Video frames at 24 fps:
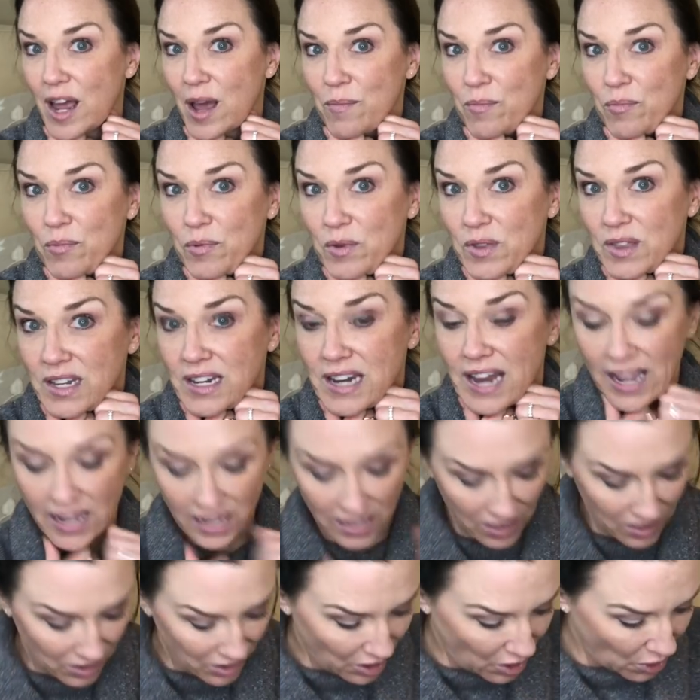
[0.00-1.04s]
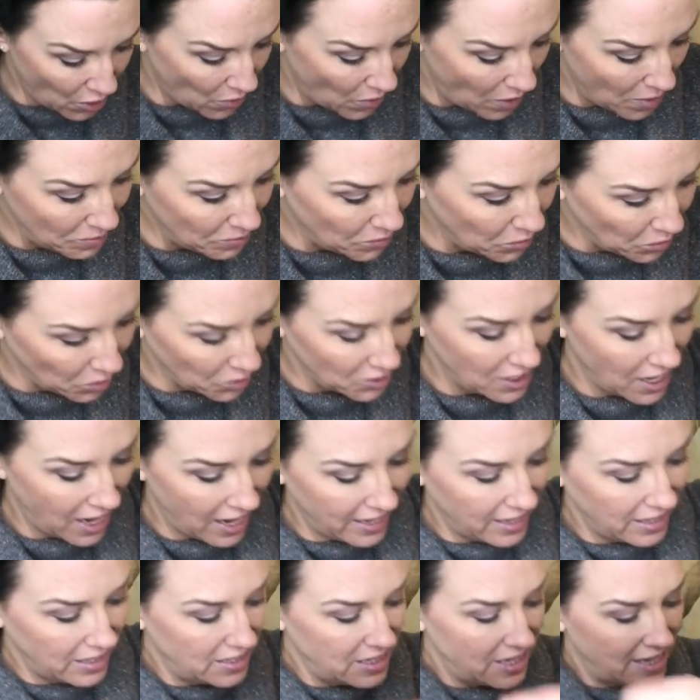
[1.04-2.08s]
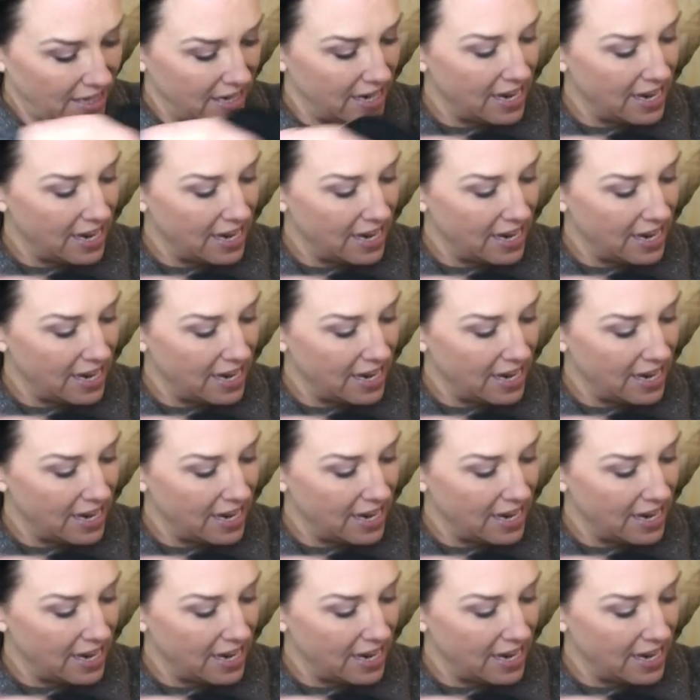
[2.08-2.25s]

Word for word: up with the neck, you know, up real tight to the